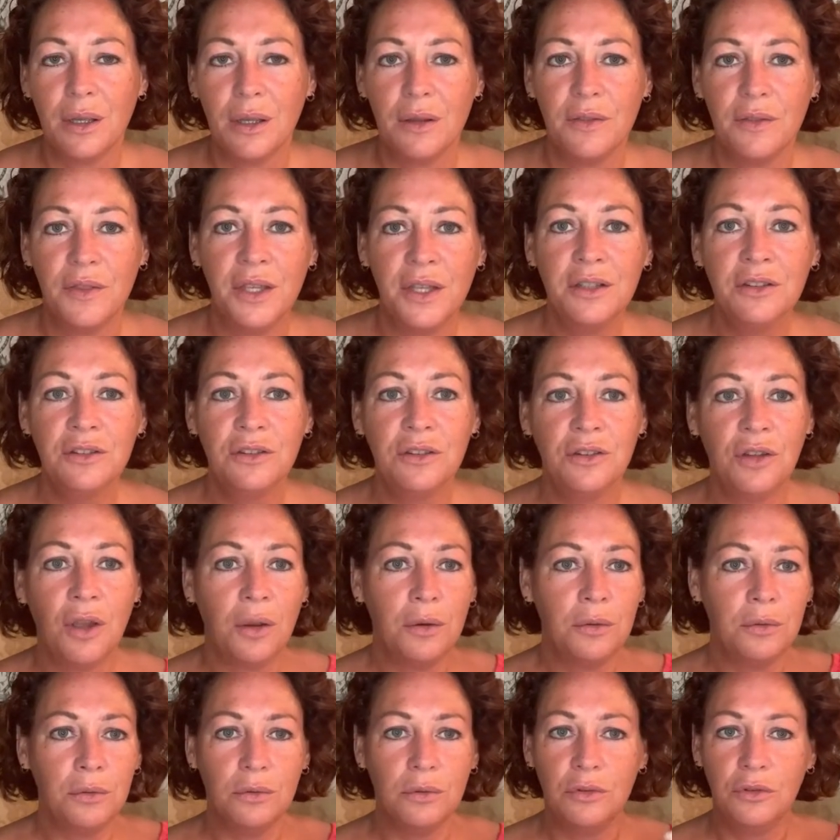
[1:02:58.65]
they
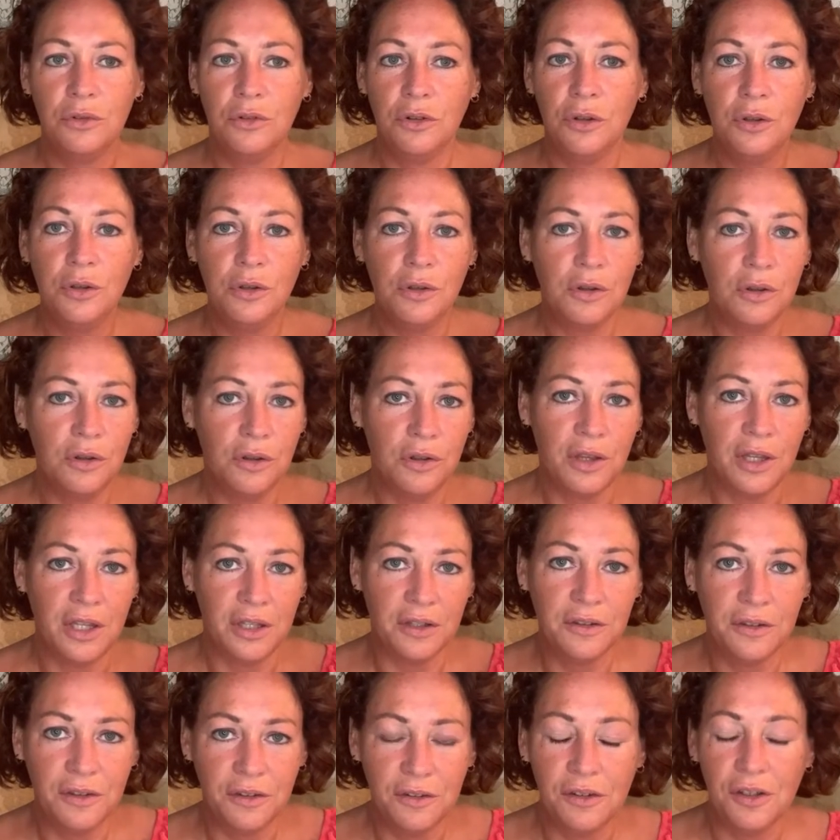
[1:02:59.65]
don't do
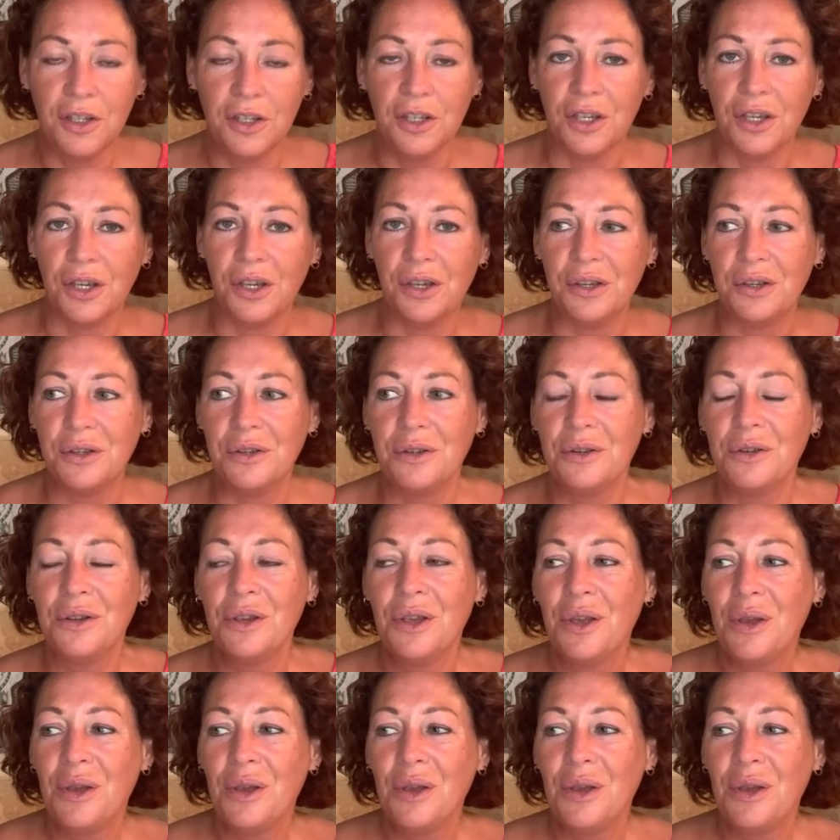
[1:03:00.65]
this to you,